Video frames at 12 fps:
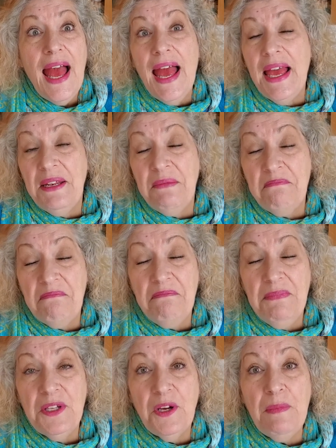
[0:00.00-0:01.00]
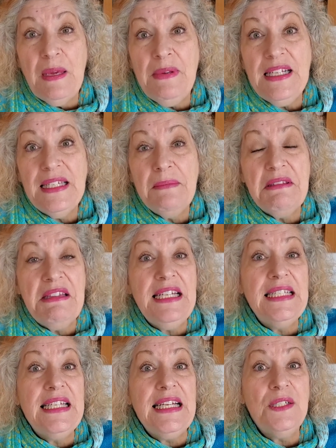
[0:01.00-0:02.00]
And, maybe some of
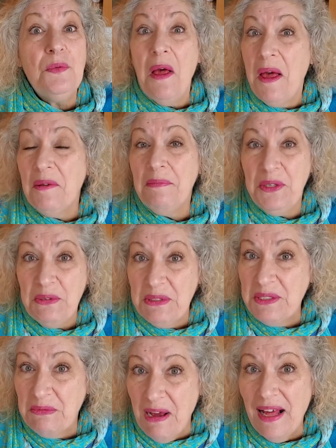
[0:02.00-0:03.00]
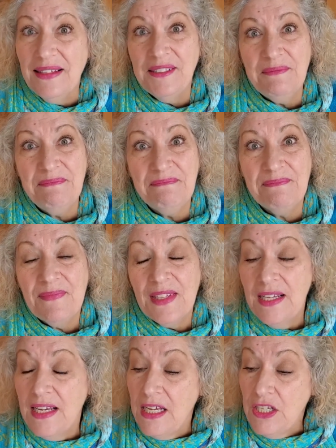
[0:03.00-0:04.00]
these things will help you as well.
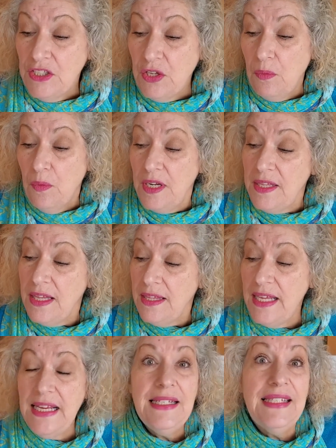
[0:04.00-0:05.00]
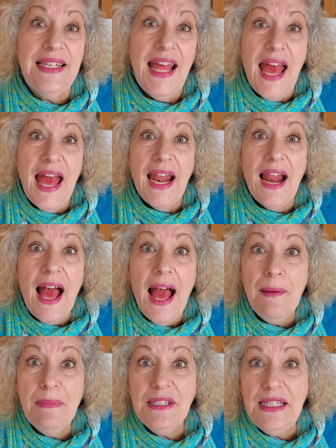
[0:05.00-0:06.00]
So one of the things that
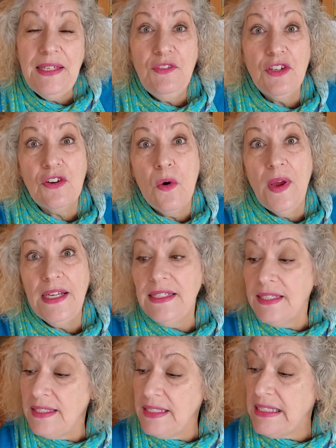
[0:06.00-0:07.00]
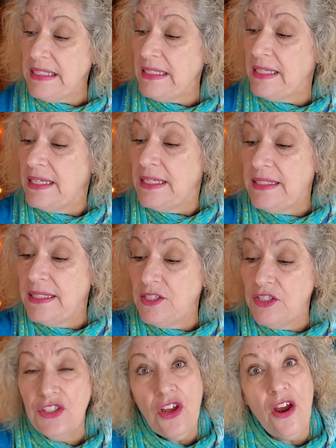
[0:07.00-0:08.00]
I believe you're going to need to
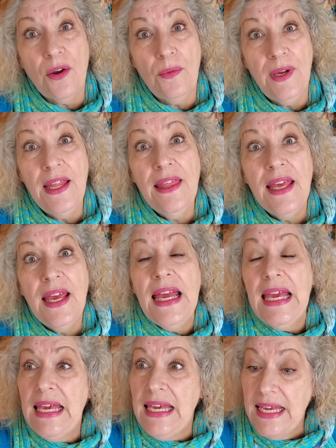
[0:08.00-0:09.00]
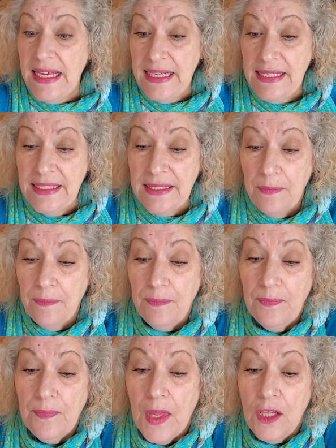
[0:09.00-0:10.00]
start with is
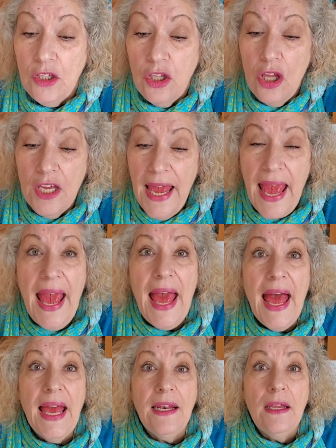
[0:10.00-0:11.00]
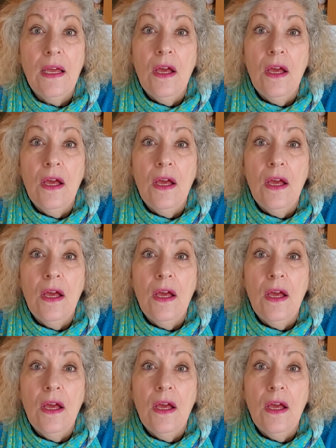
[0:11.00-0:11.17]
look at